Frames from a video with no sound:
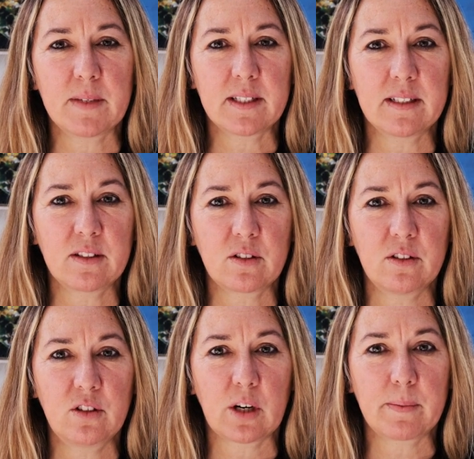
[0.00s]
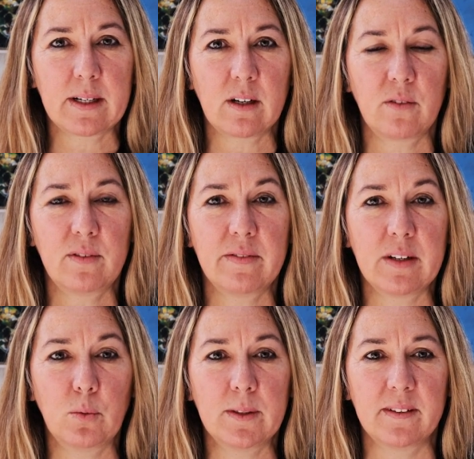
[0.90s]
misunderstood topic of
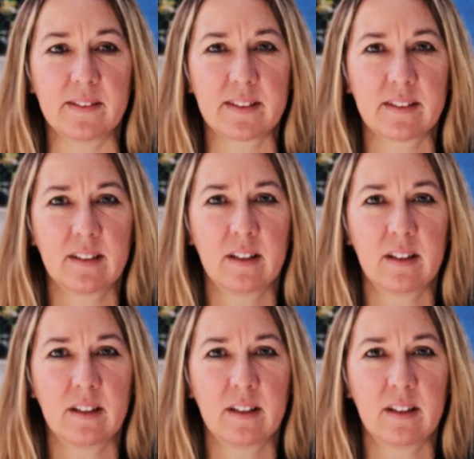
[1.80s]
living wills.